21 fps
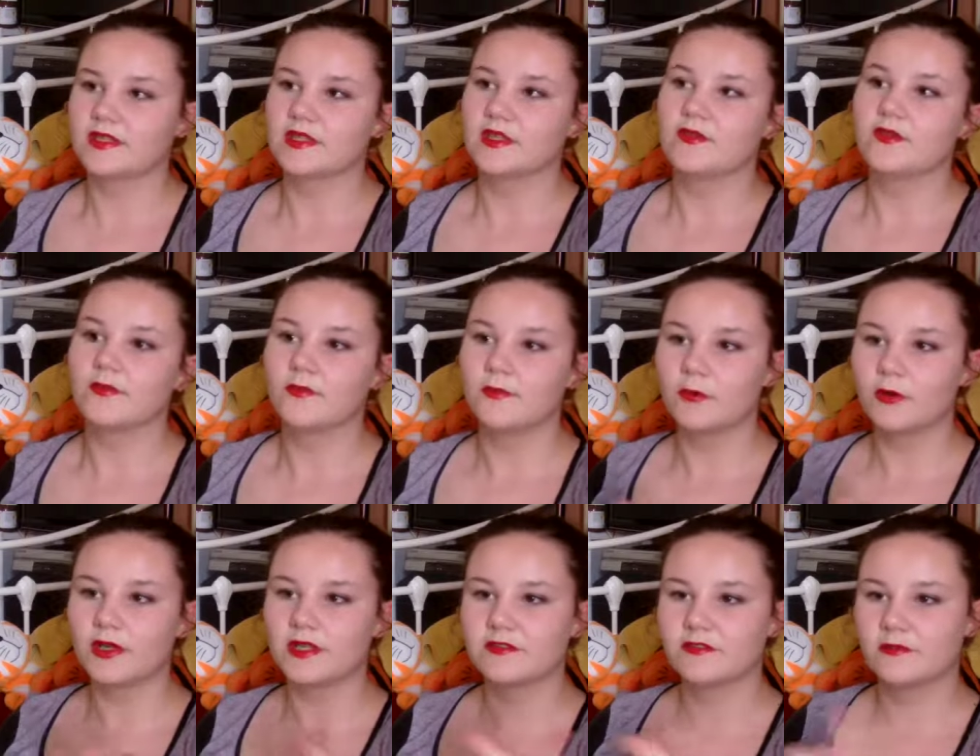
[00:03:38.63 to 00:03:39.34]
So the
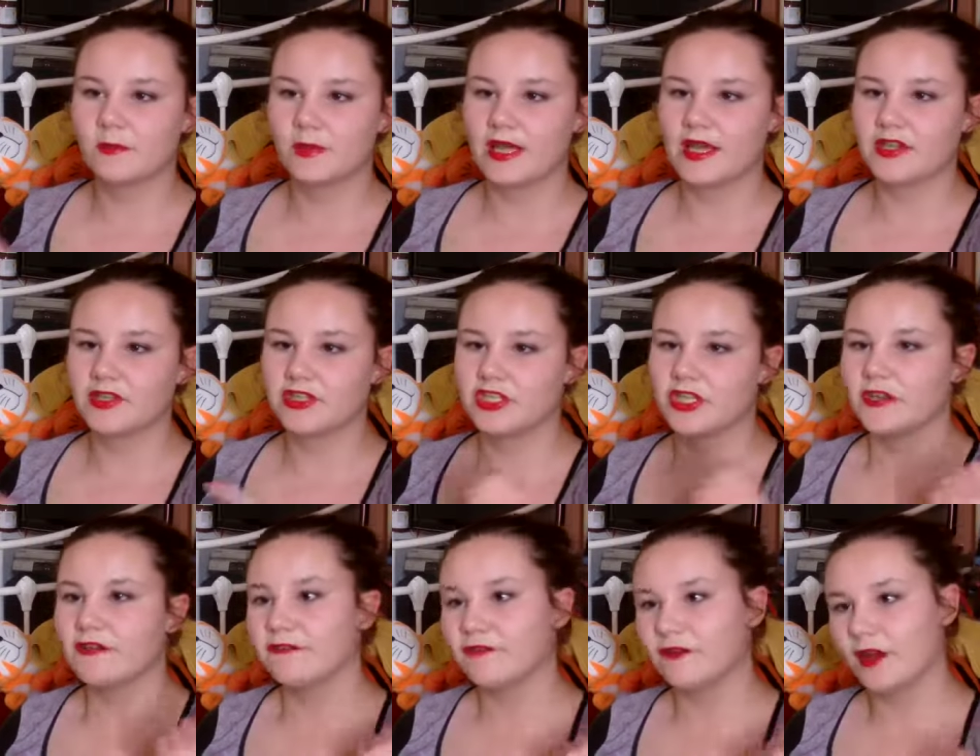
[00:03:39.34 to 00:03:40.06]
boys from last
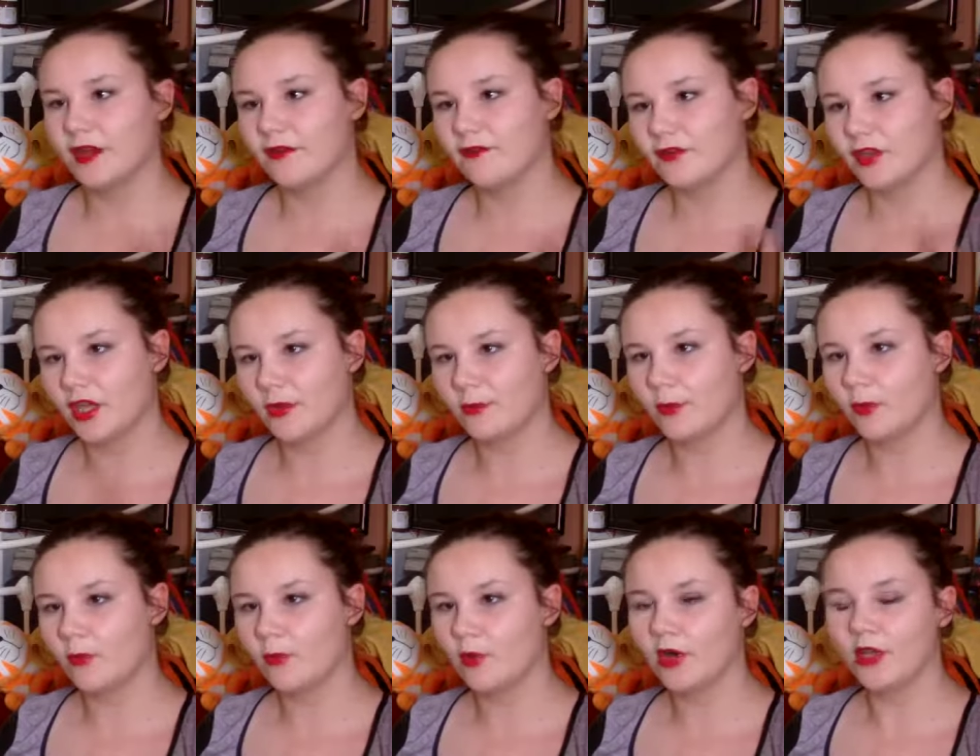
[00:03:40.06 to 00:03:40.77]
year,
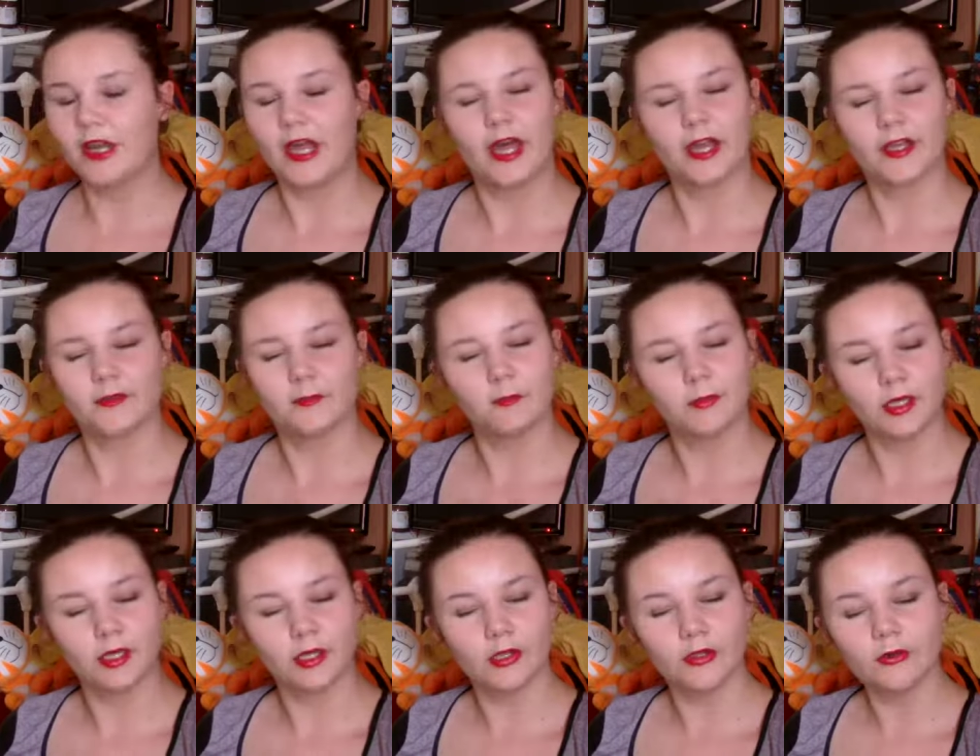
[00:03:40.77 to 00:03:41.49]
5911 and
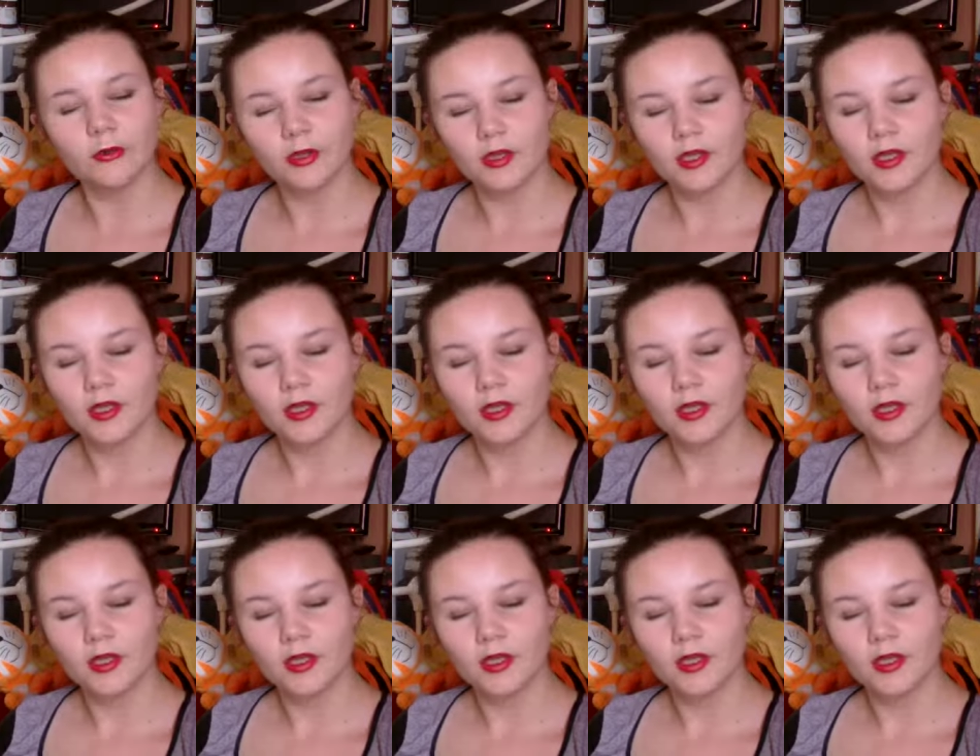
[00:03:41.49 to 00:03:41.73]
Blue.